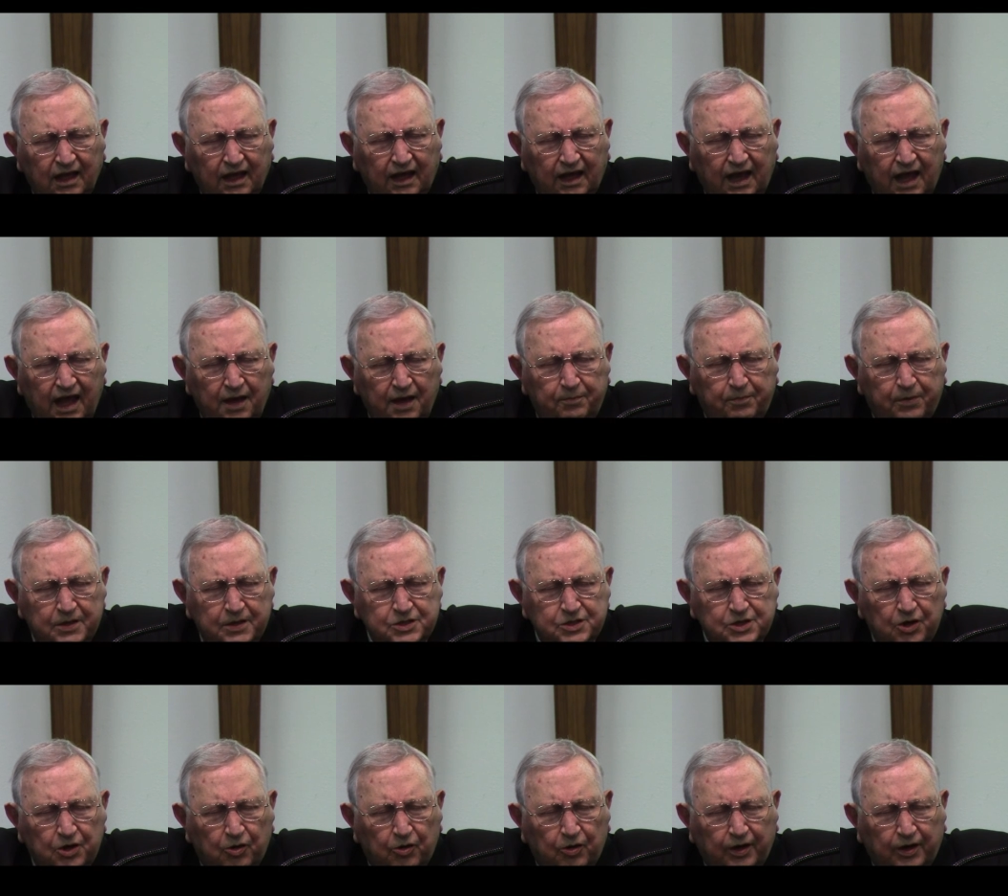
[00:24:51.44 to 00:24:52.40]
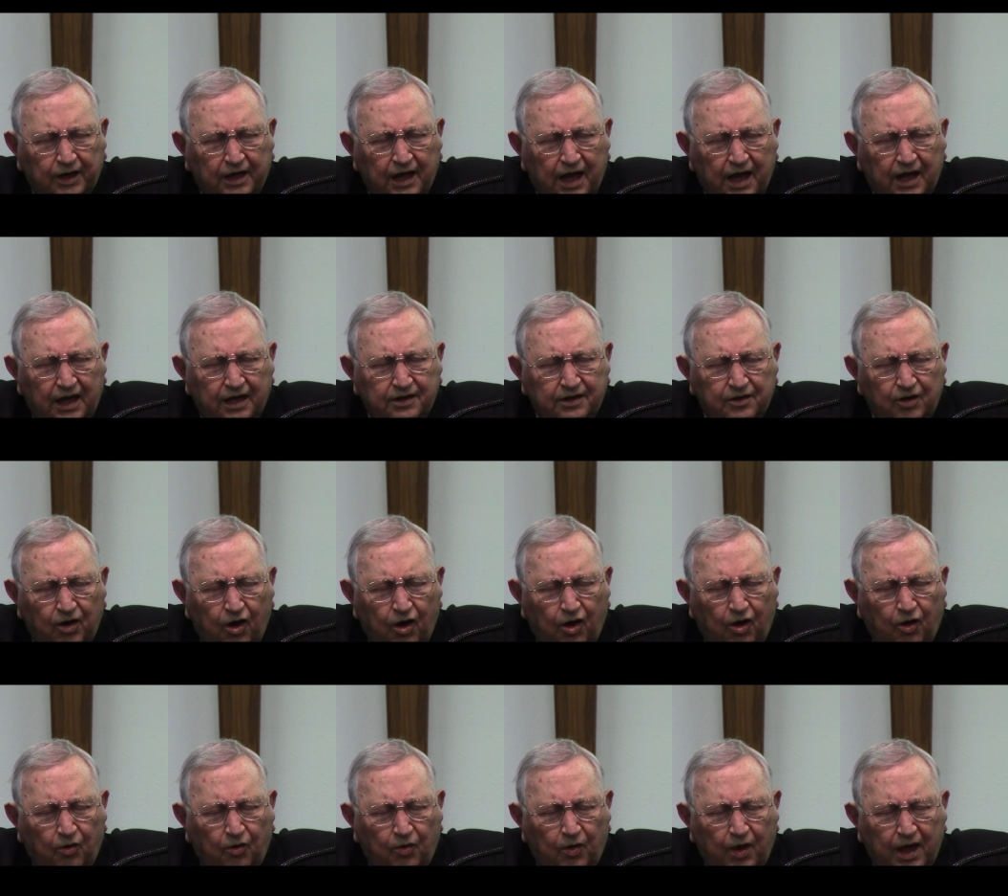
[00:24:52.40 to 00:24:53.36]
And help us, Lord God, to
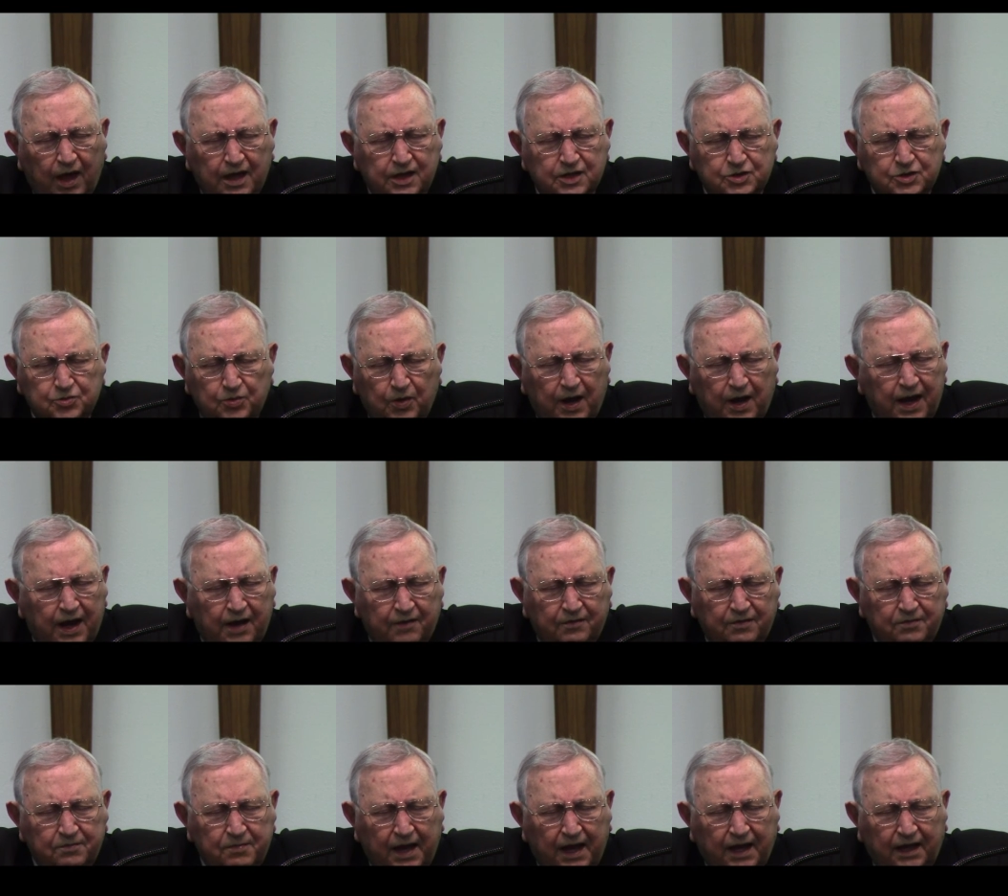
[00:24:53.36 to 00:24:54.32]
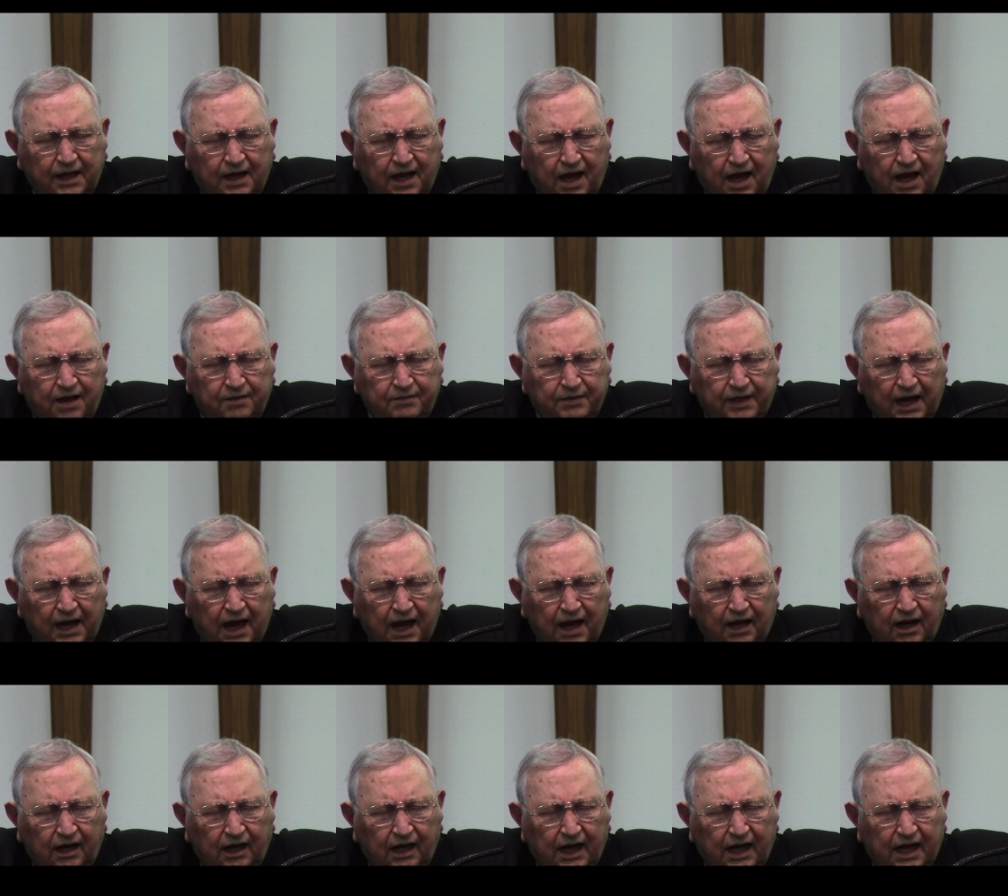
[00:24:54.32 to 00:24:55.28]
always, whatever may come in
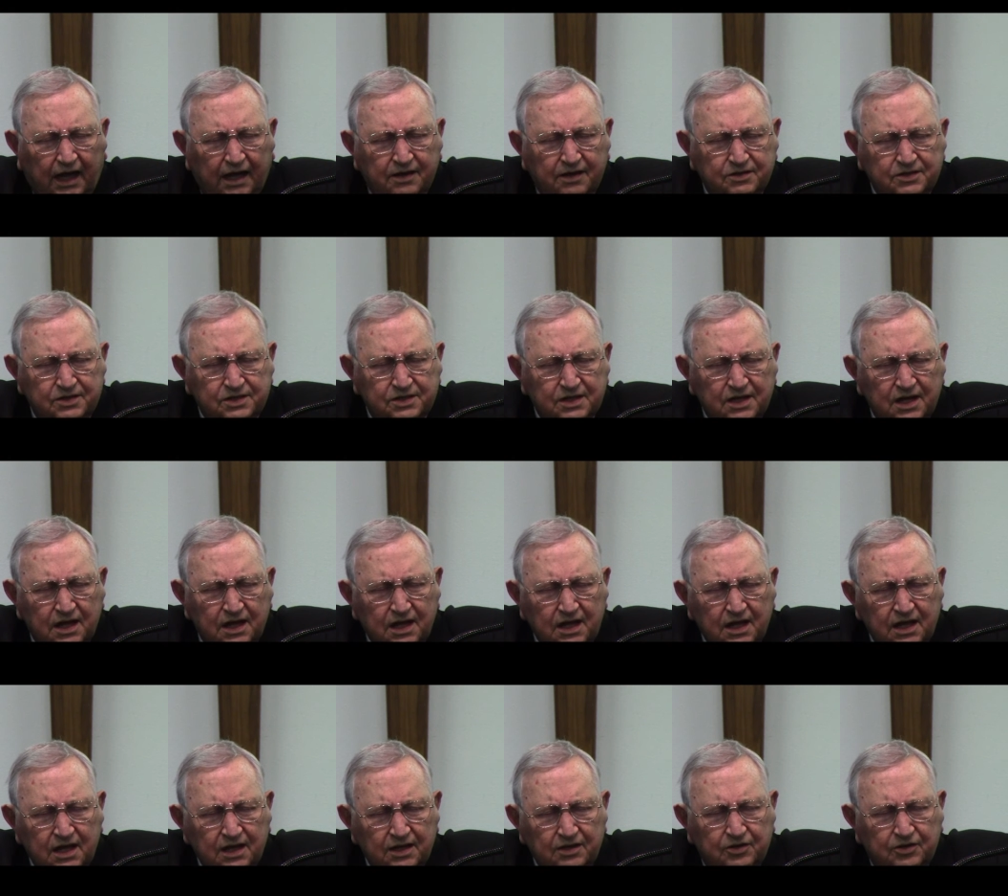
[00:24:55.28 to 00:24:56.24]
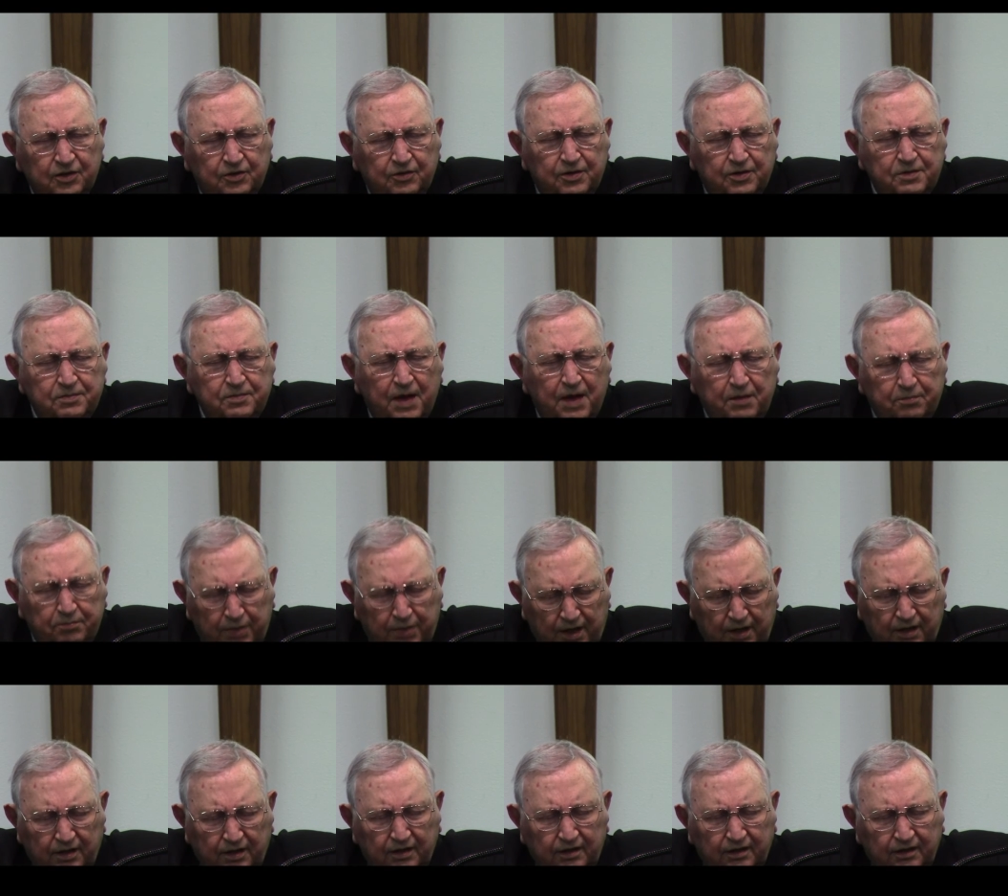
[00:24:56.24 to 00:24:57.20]
our lives, to
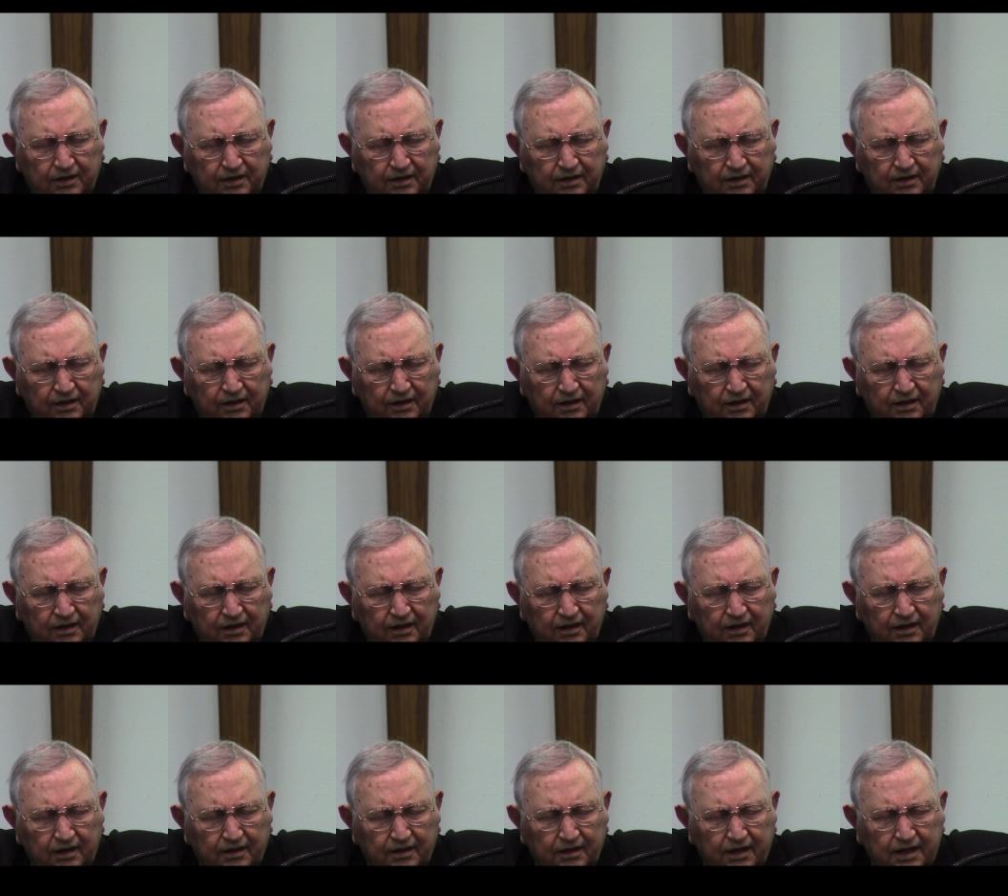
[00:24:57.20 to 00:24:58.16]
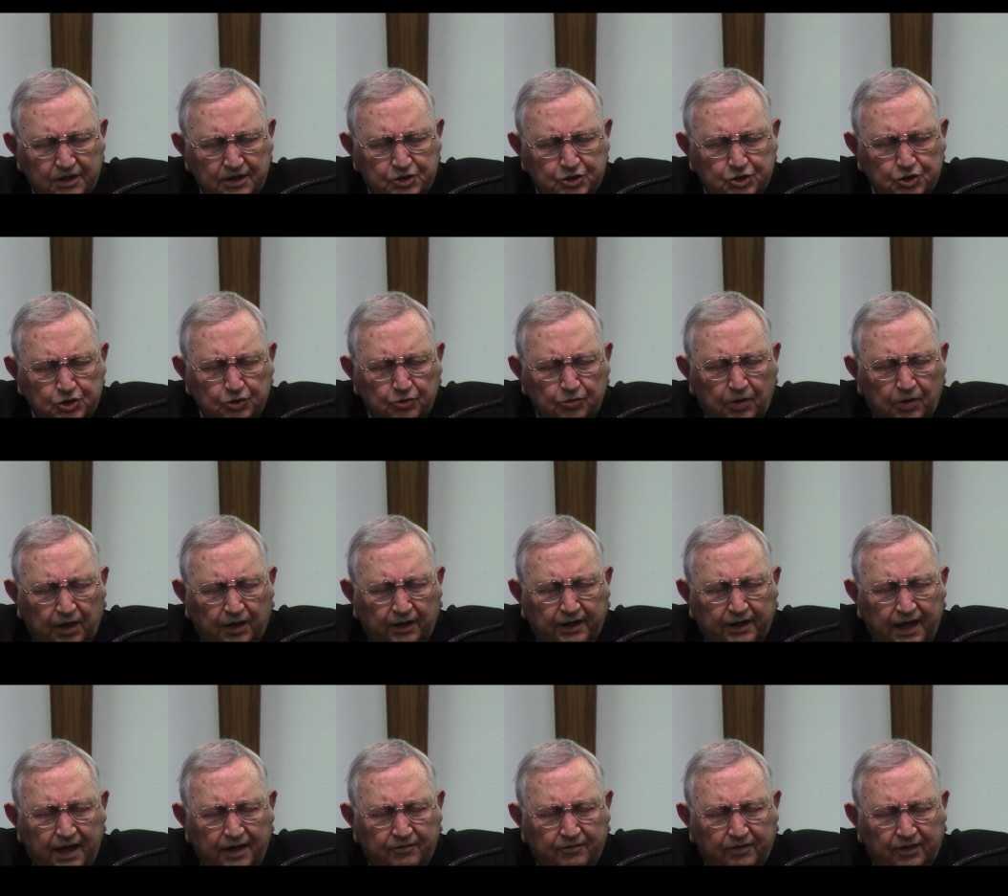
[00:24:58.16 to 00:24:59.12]
remember that you will
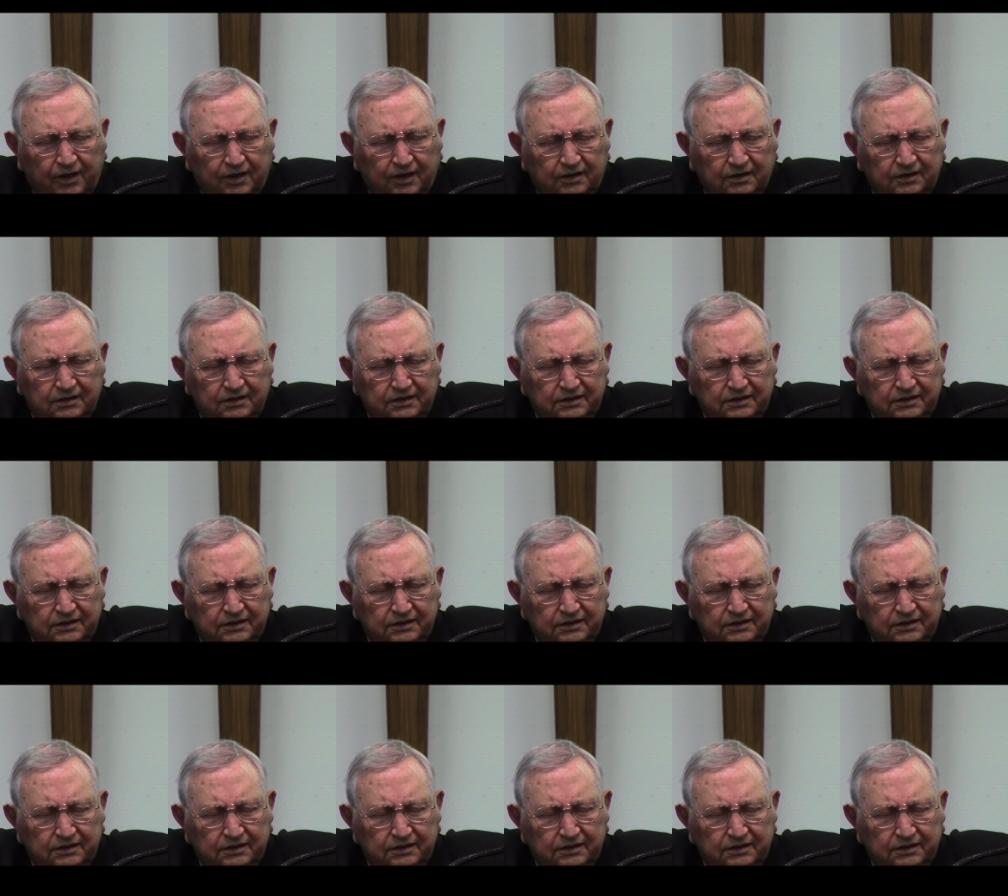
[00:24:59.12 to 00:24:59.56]
never